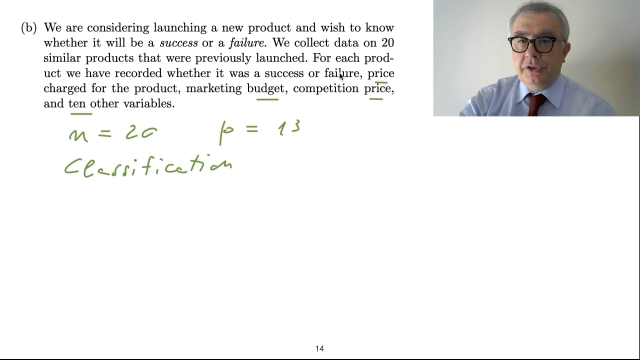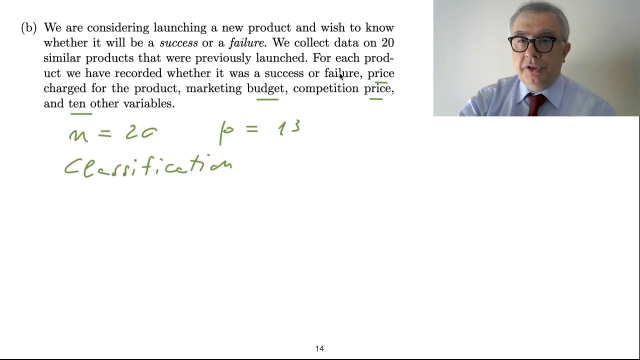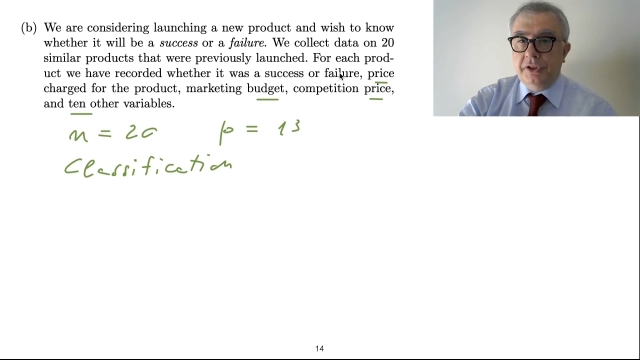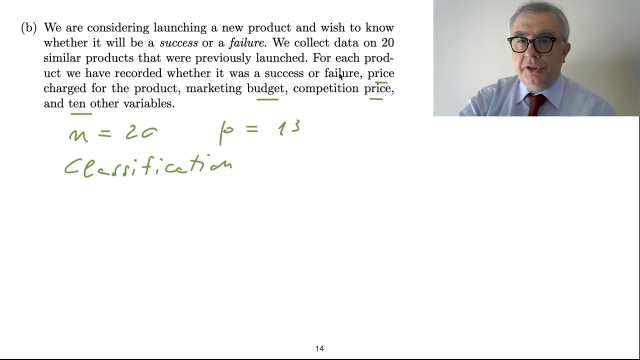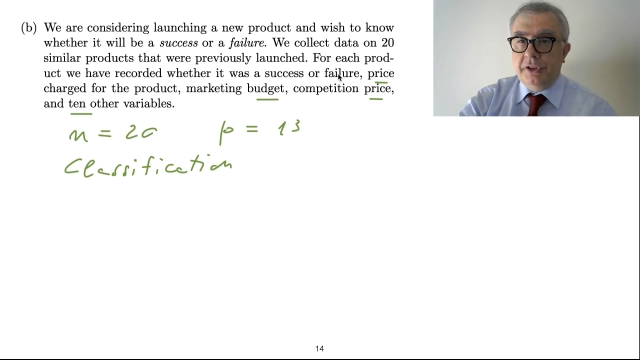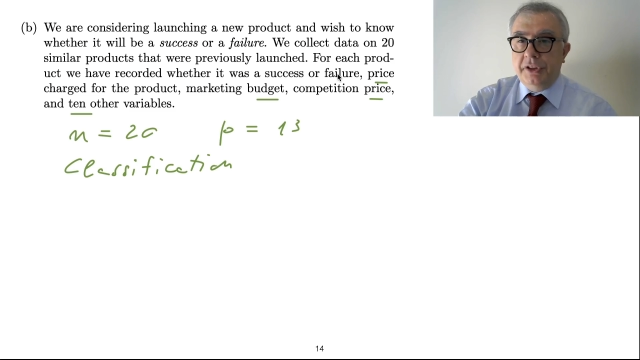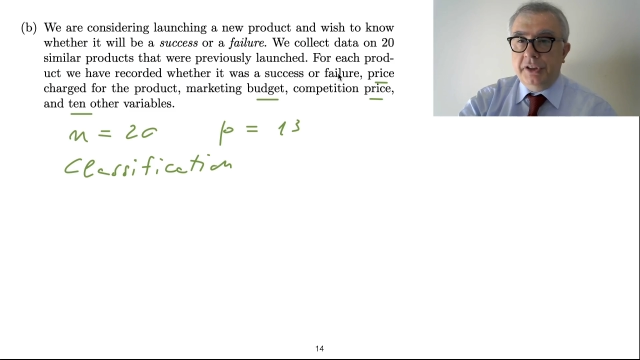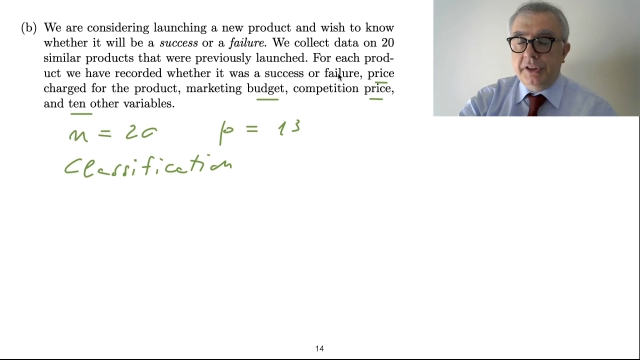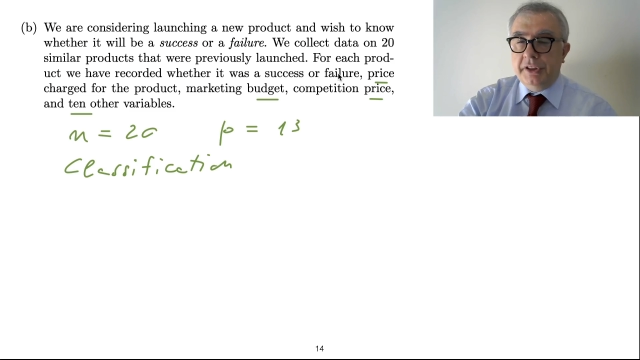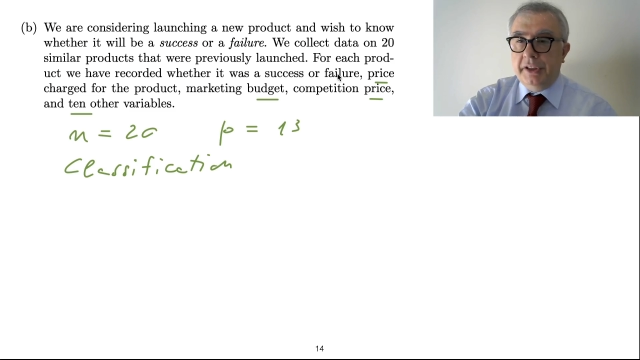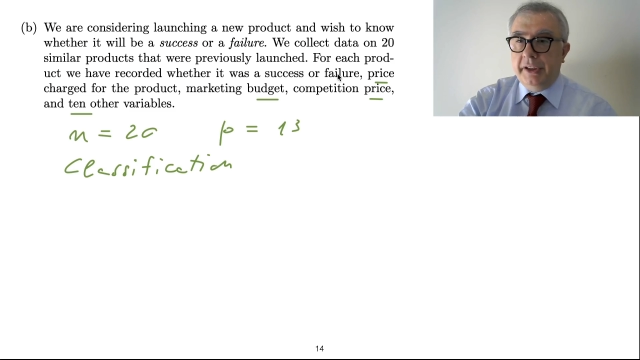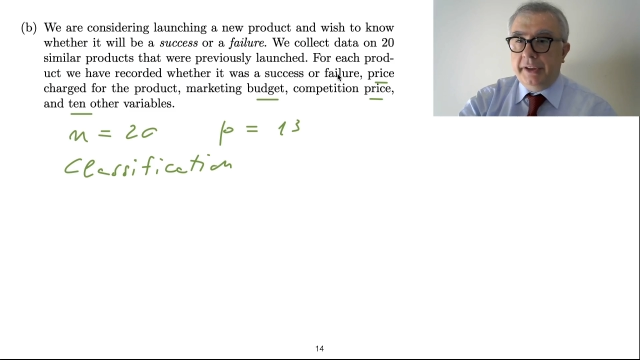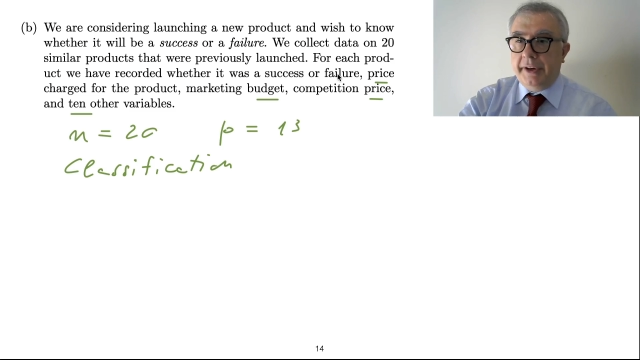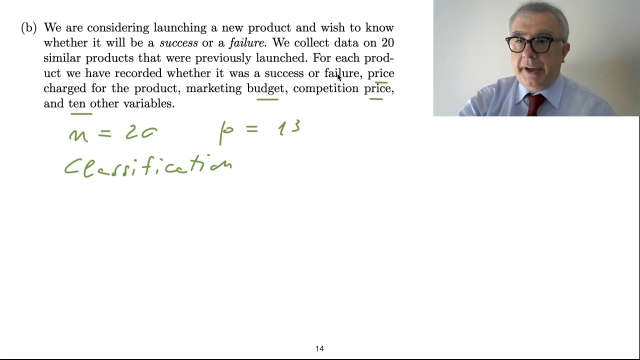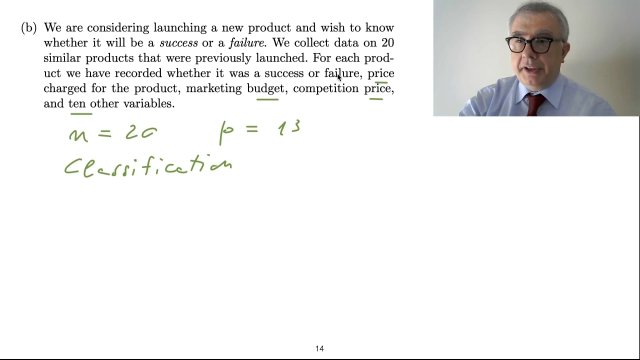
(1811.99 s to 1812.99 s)
this is
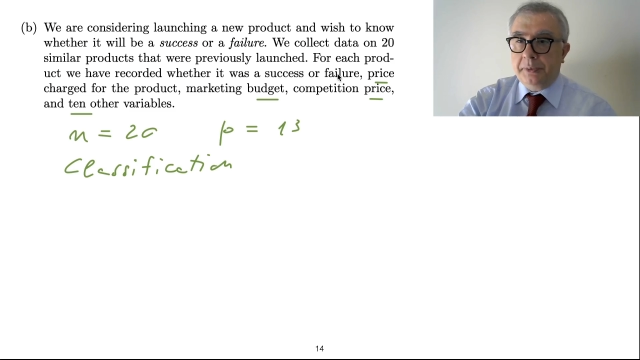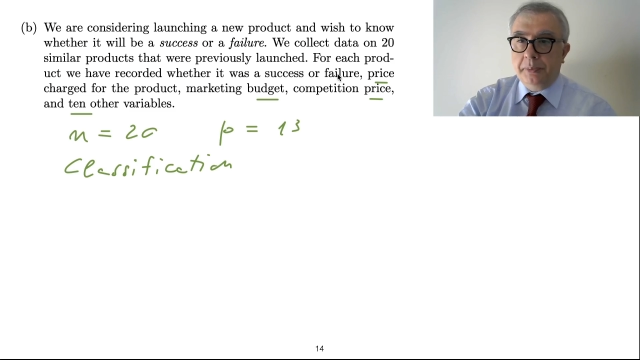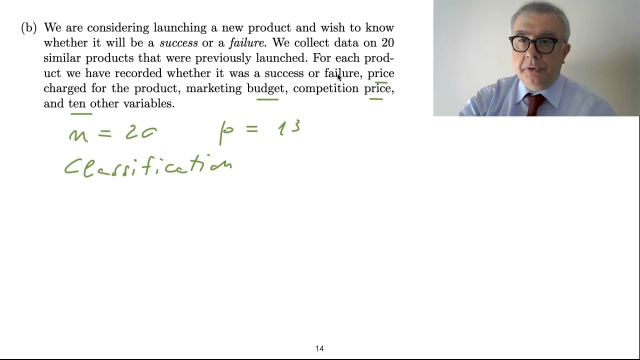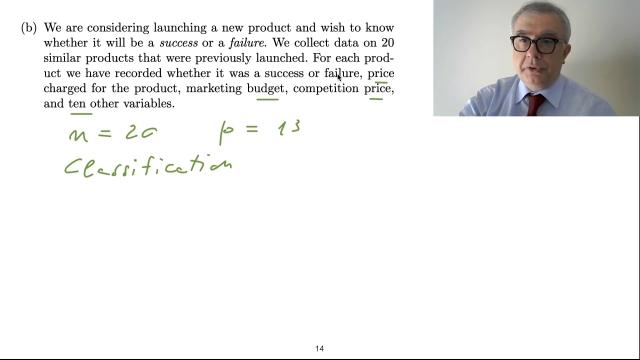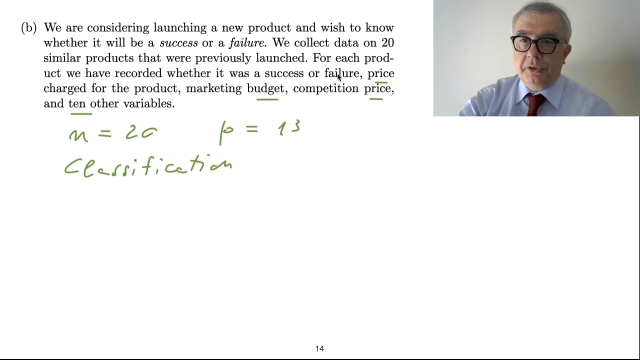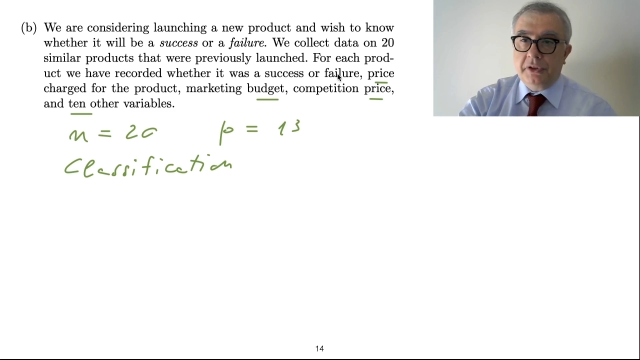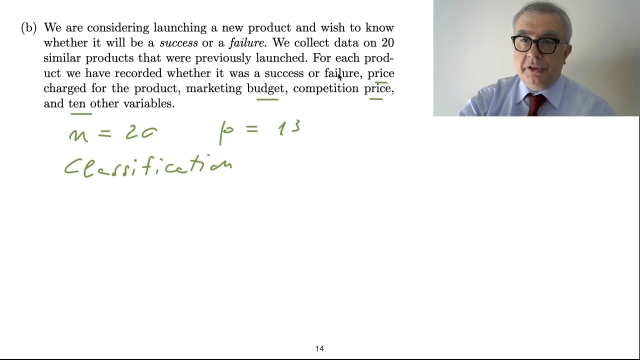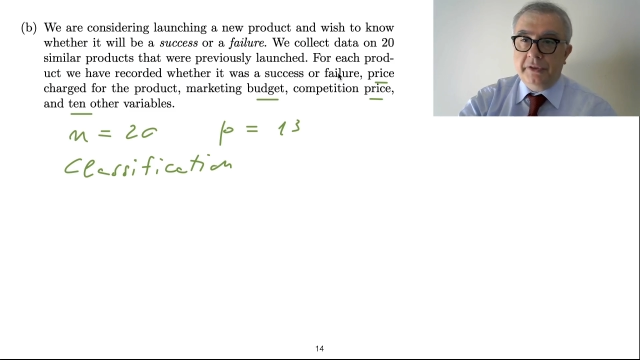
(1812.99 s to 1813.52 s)
the response